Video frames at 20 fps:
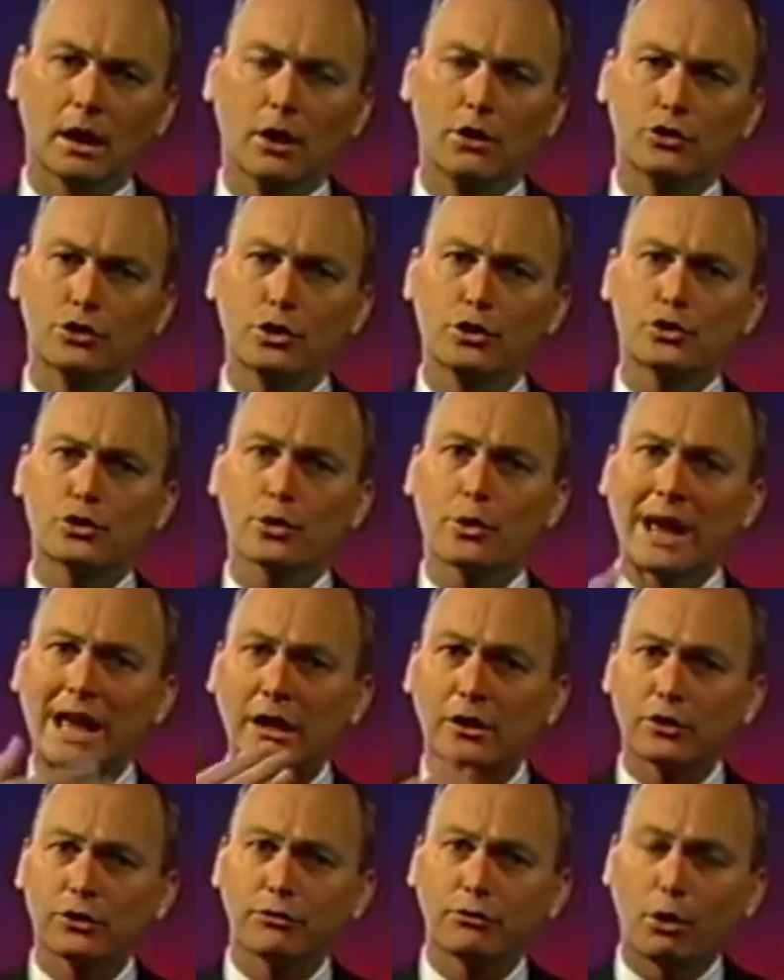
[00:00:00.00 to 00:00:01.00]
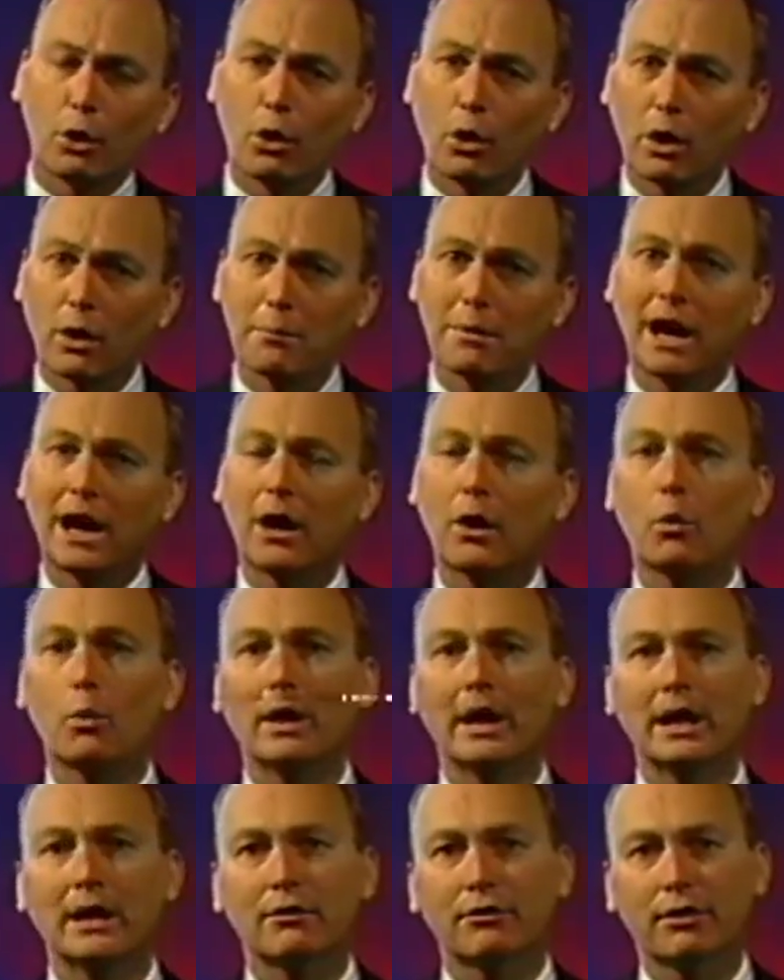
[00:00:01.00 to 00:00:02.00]
To transform our
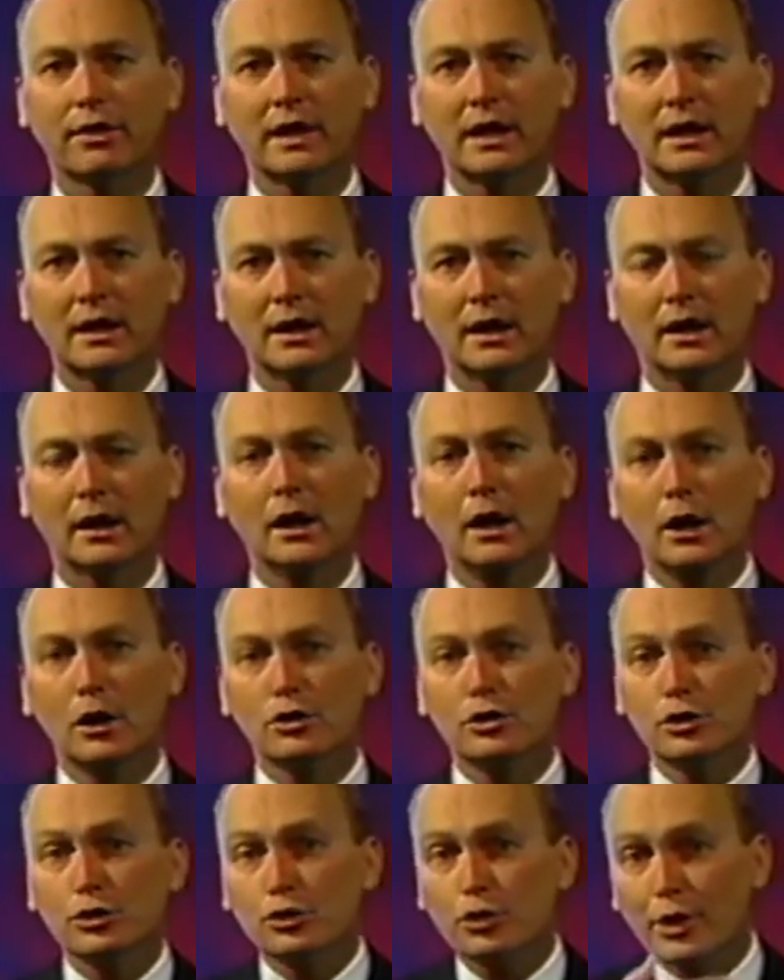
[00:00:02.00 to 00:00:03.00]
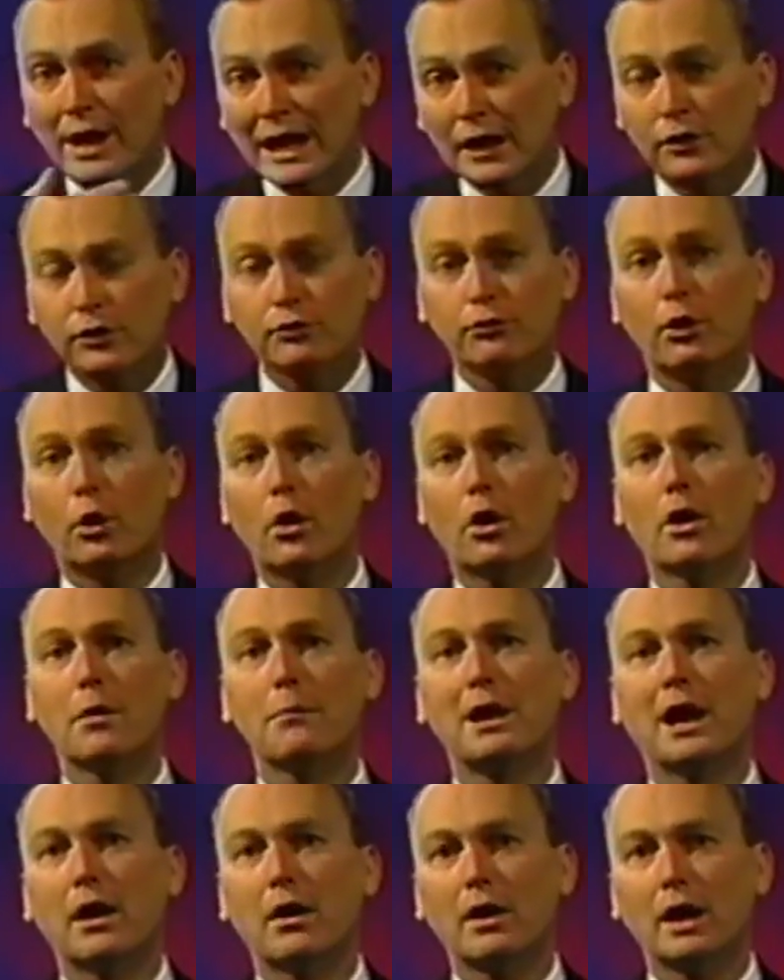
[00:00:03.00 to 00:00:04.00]
way of thinking, to transform
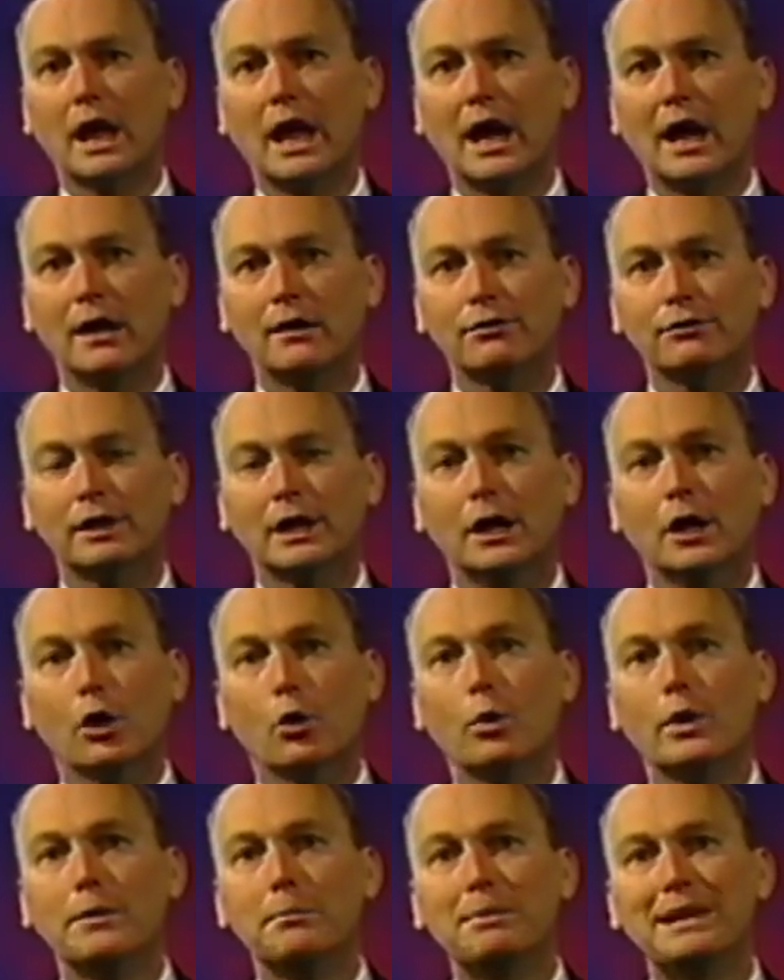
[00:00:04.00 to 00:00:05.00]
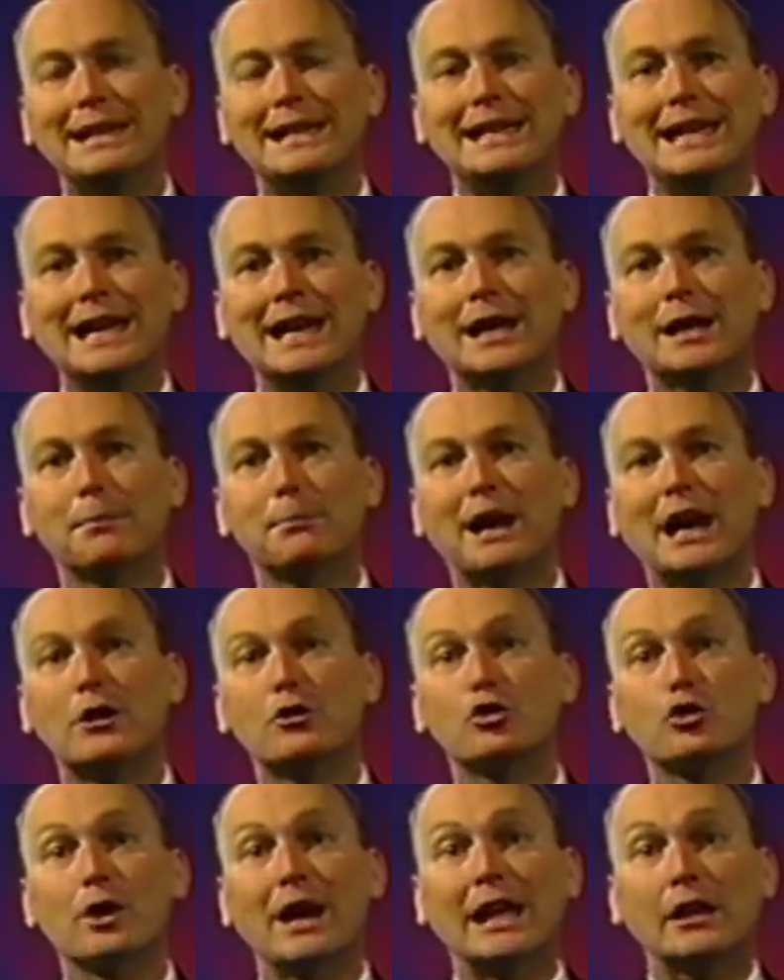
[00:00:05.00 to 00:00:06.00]
our life, we begin by
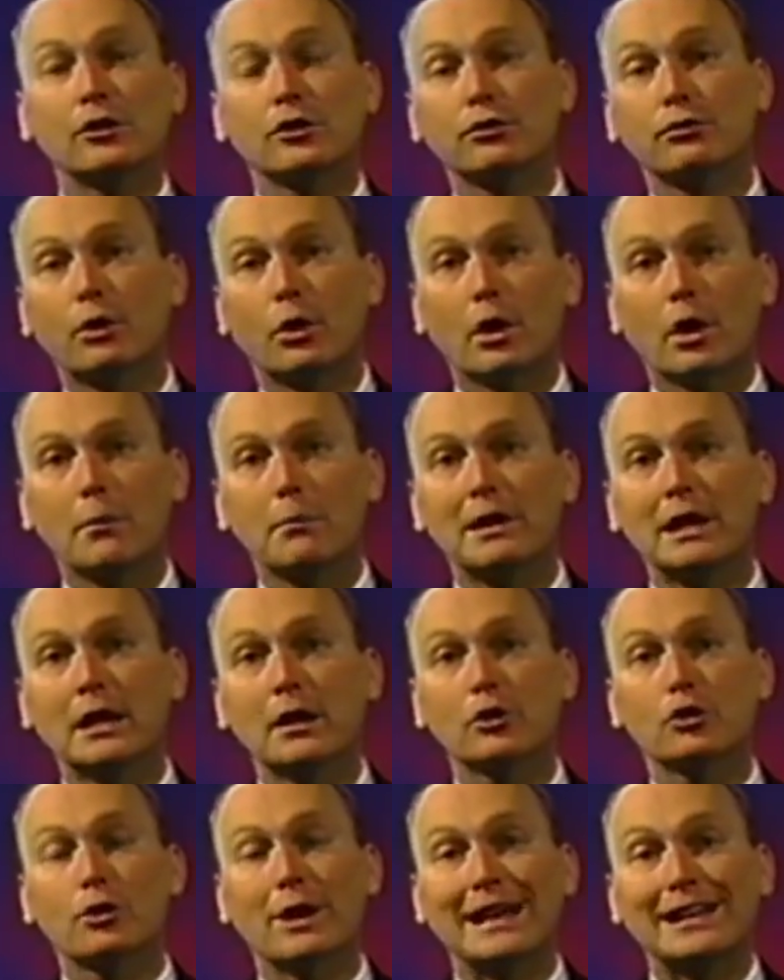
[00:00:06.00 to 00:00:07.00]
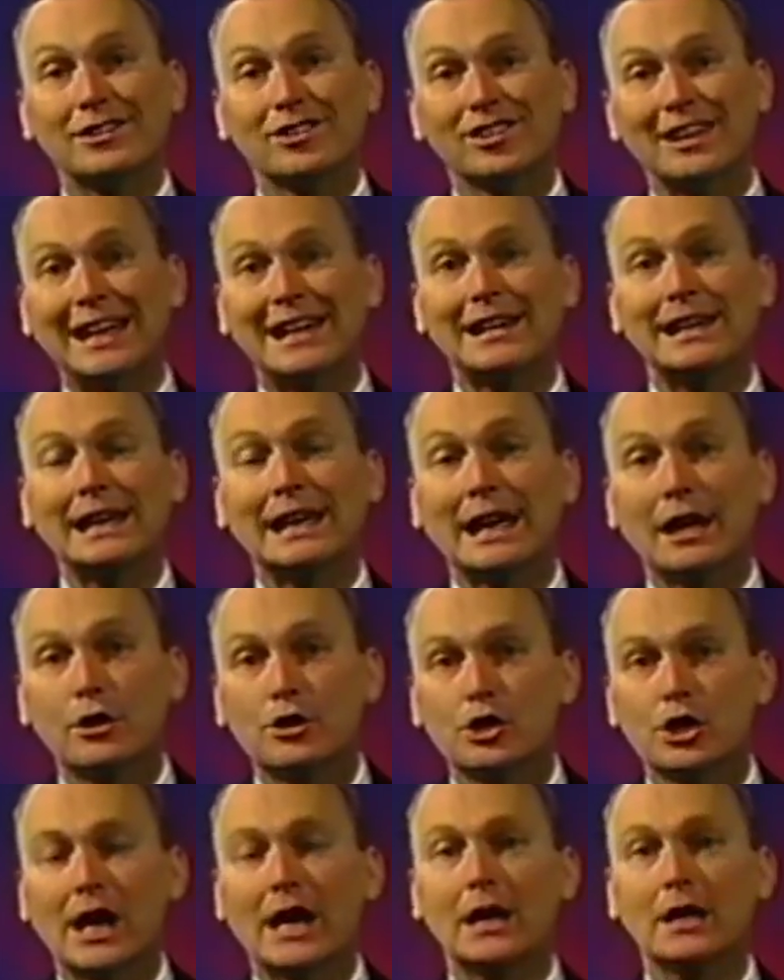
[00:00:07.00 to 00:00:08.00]
transforming, transcending, and
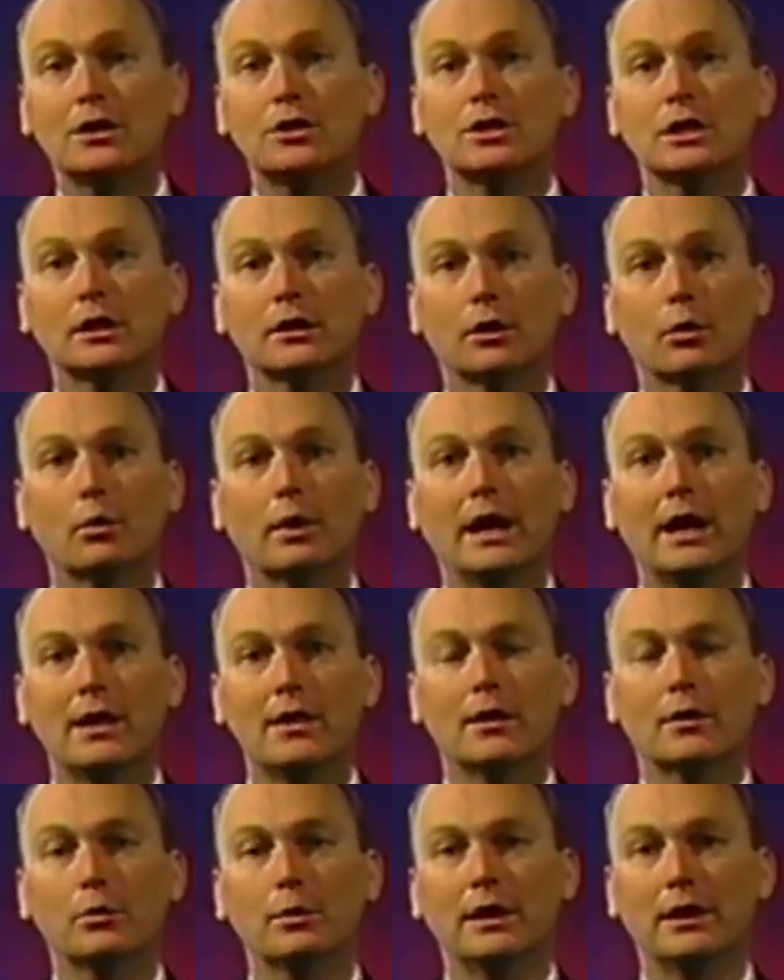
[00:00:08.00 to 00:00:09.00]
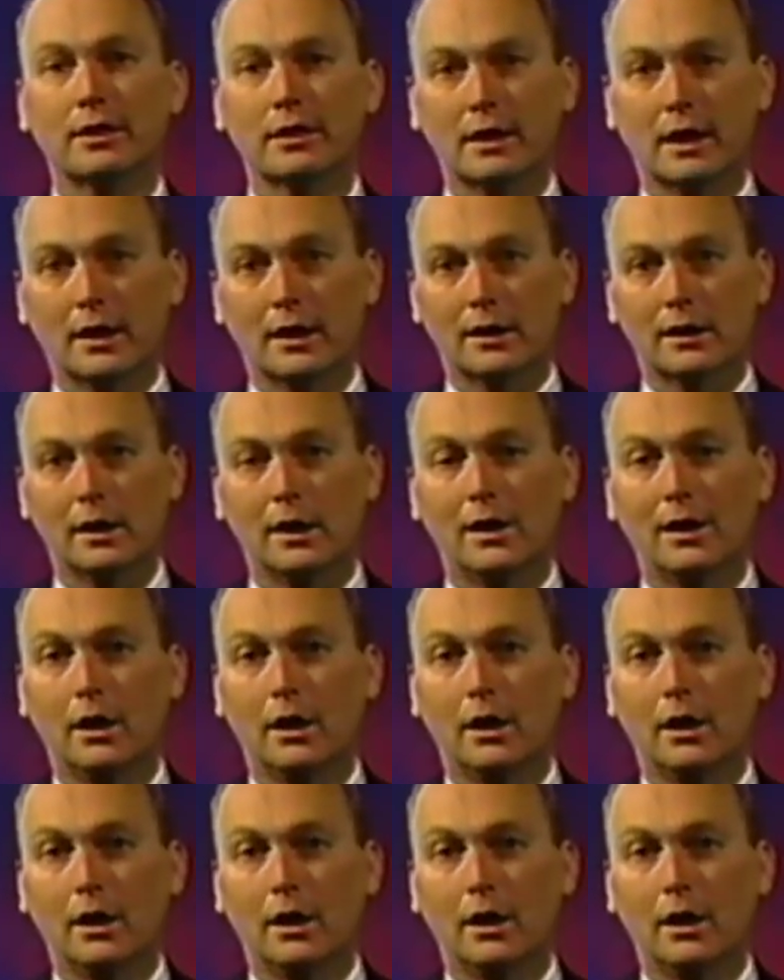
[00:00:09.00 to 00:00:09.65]
changing the way that we think.